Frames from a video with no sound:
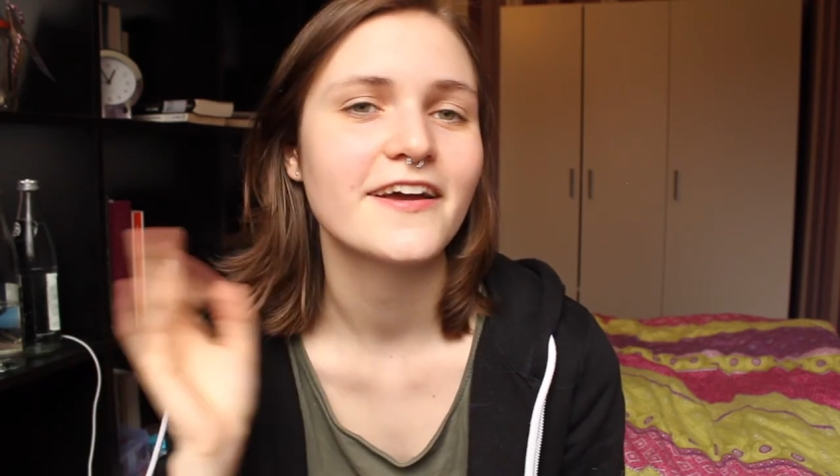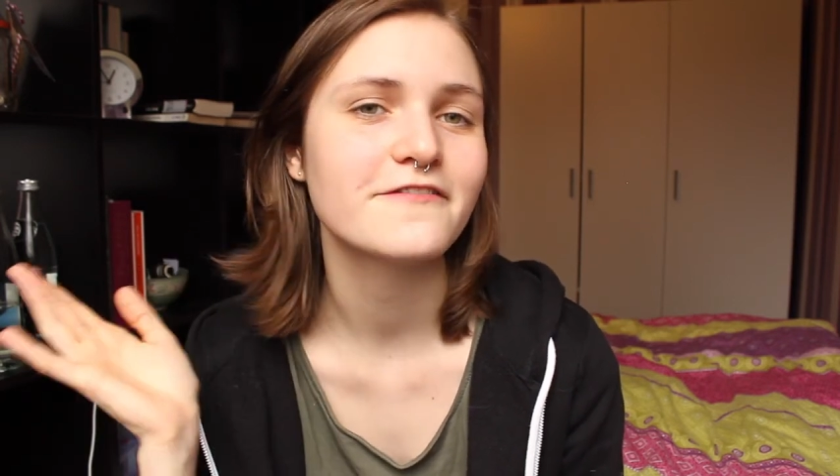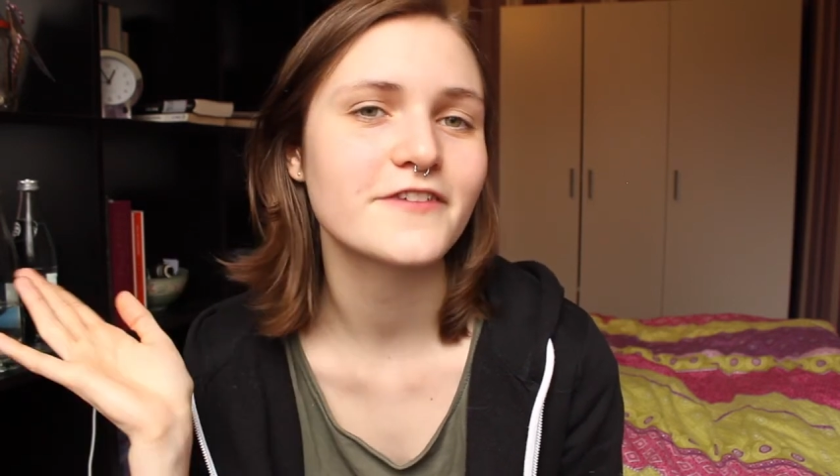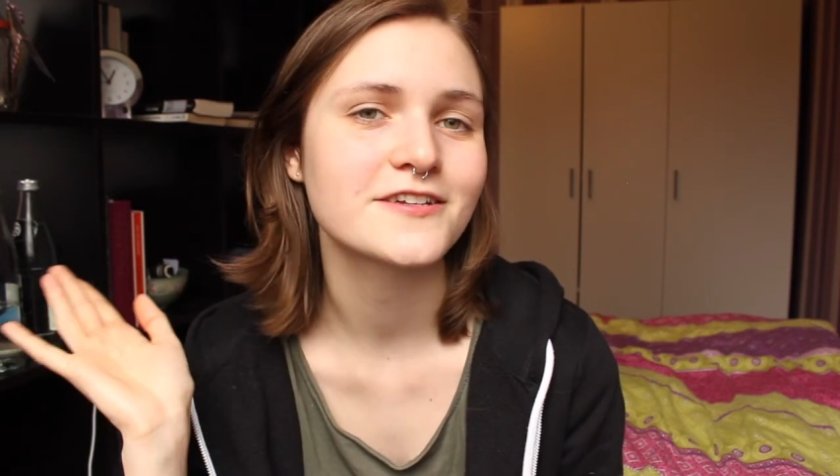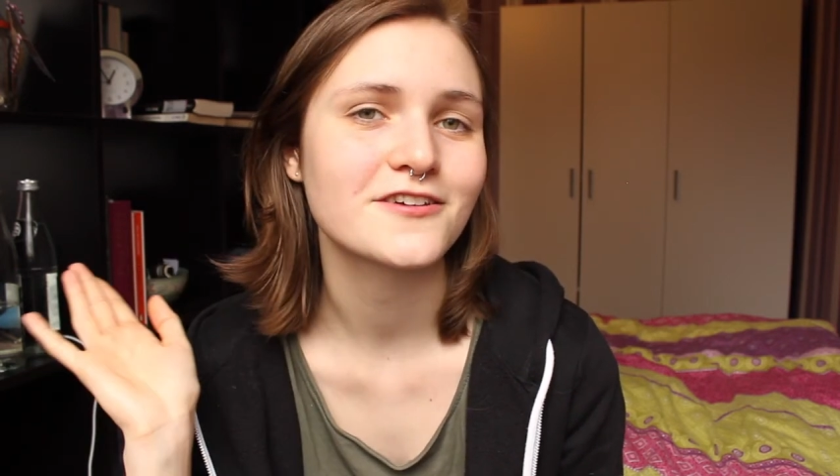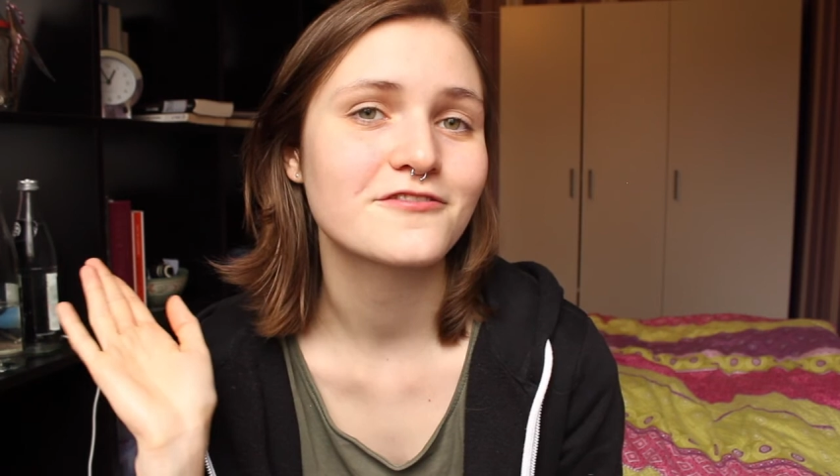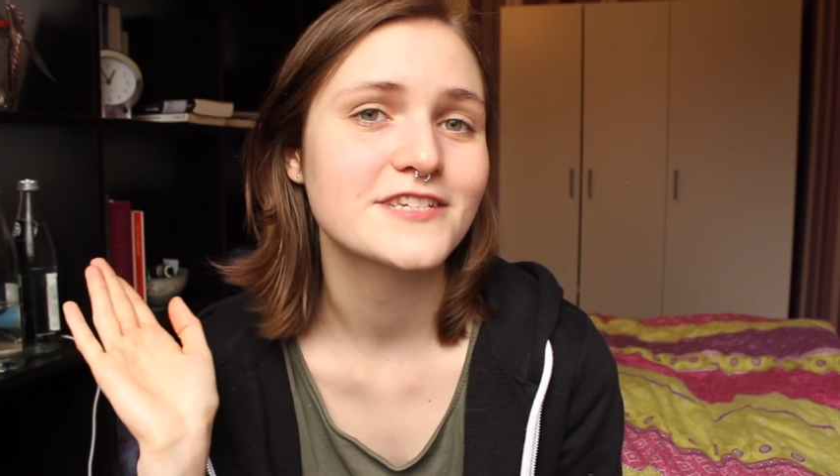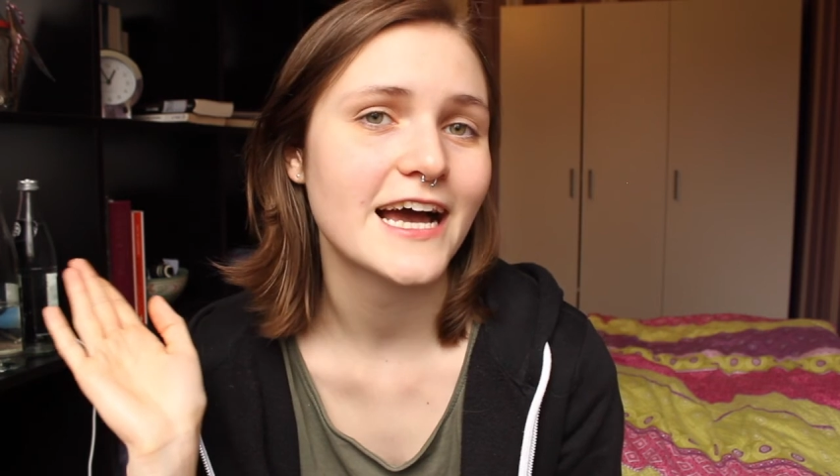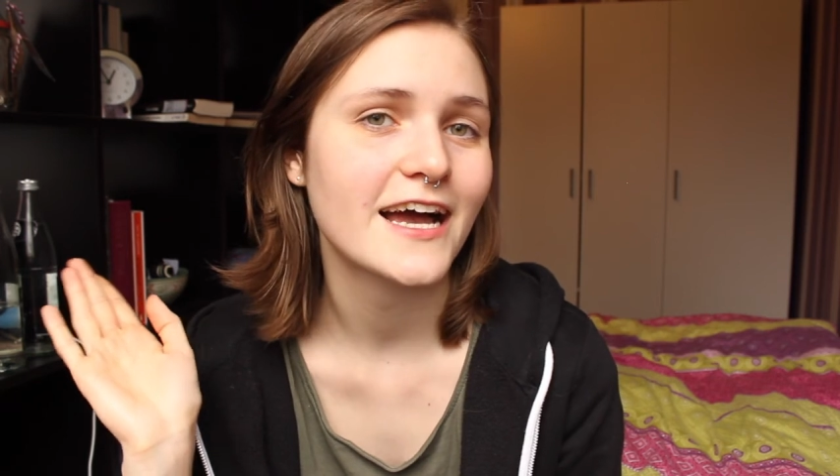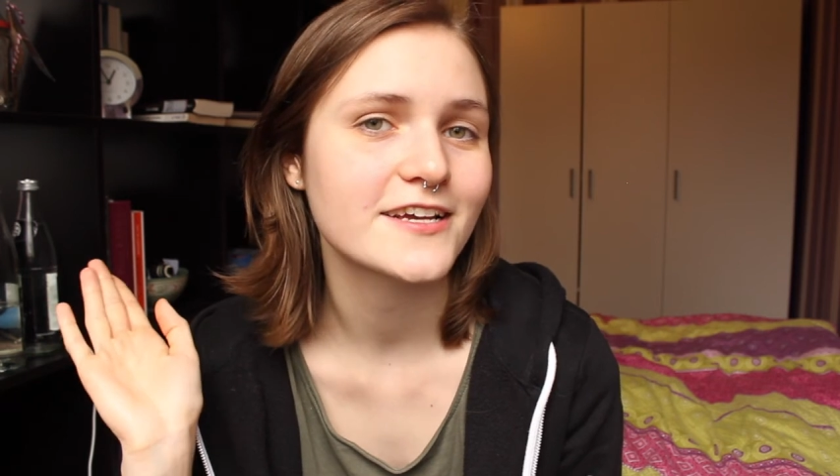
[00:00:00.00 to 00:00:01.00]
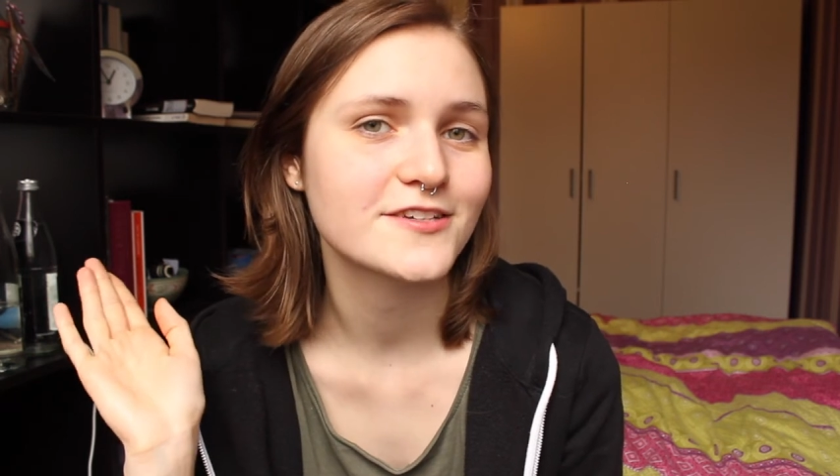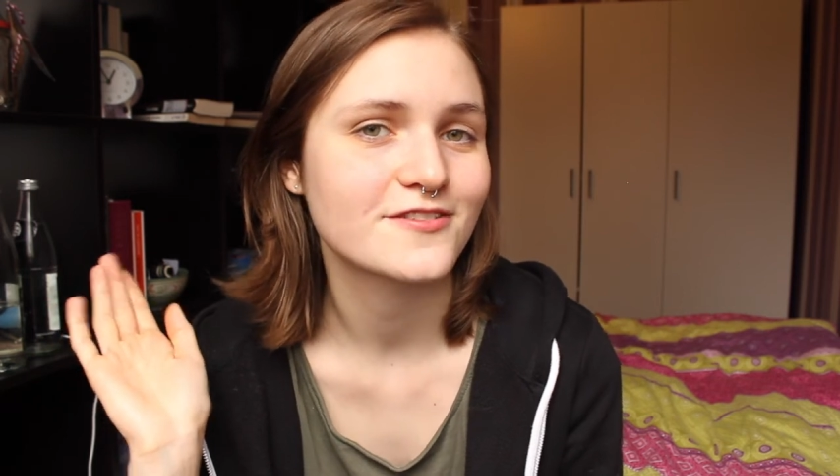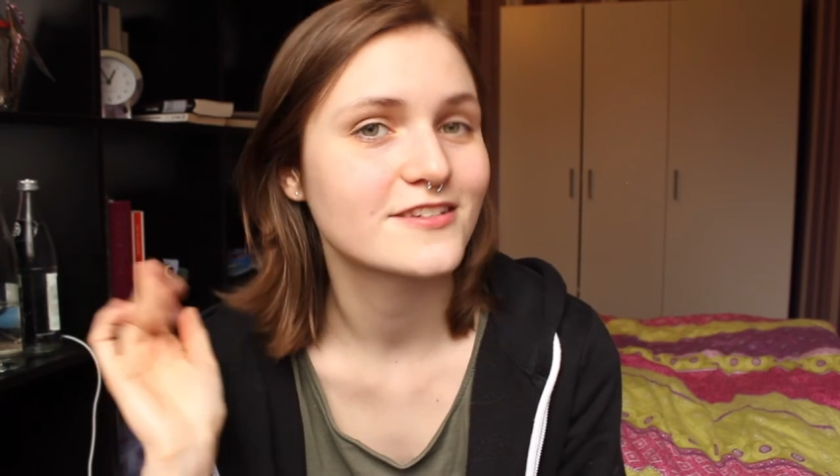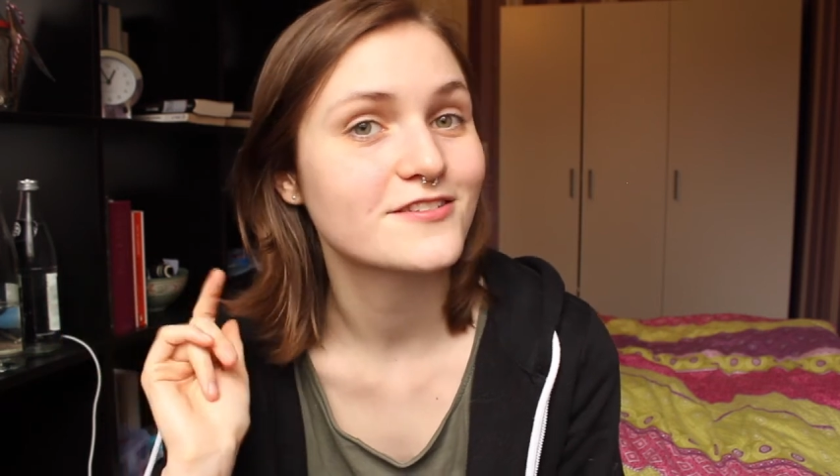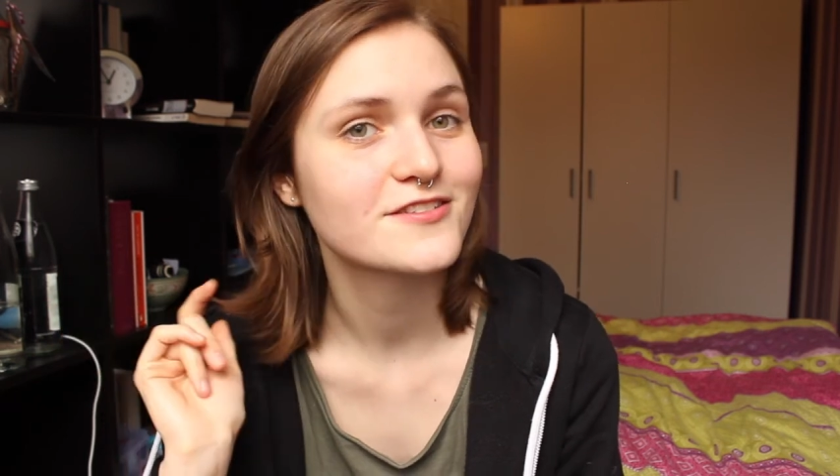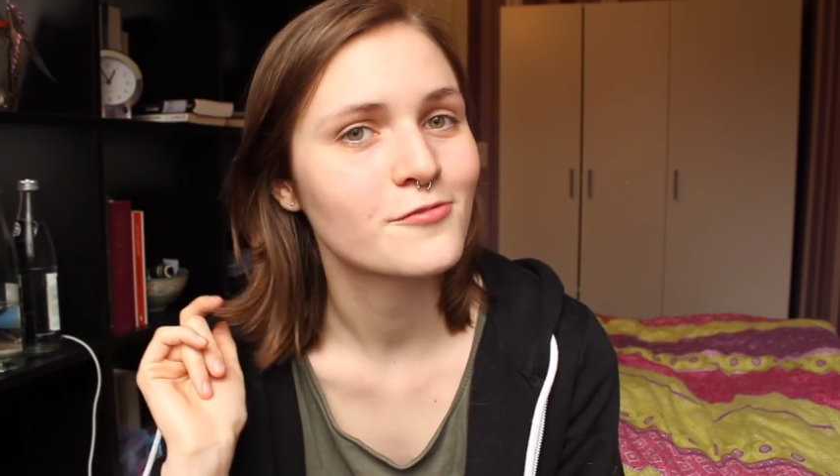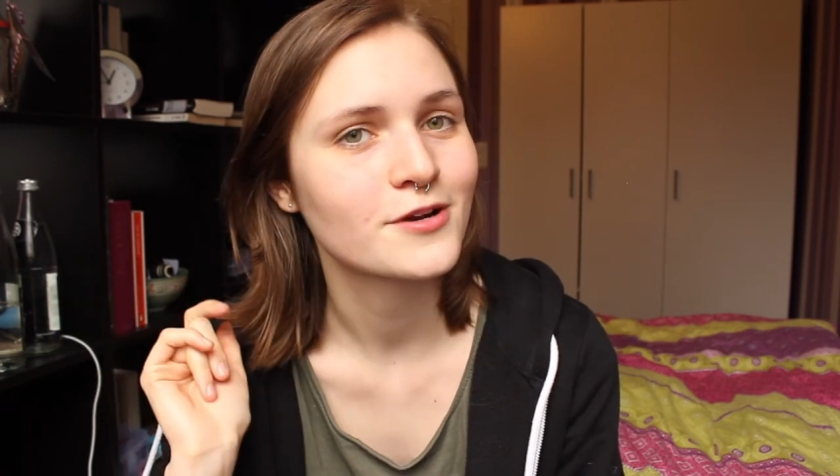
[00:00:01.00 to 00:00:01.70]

If I don't tag you and you still